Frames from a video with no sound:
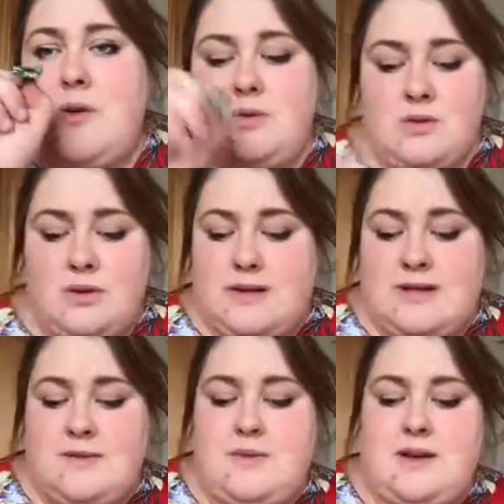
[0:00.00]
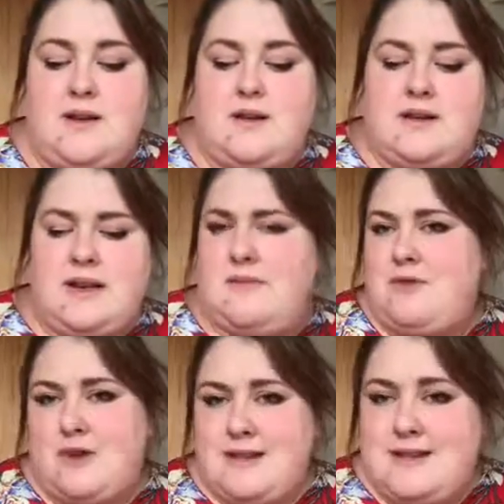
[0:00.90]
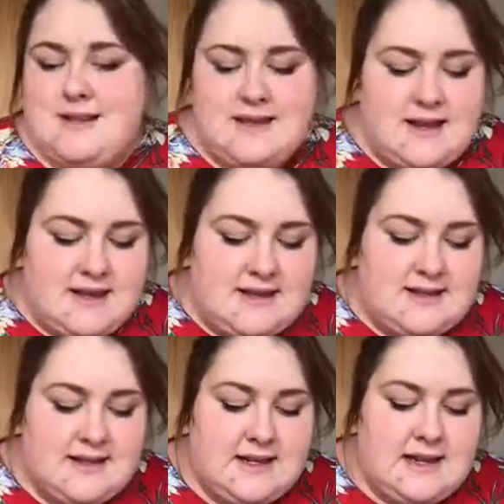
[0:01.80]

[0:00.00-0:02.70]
will want it because I'm not into that.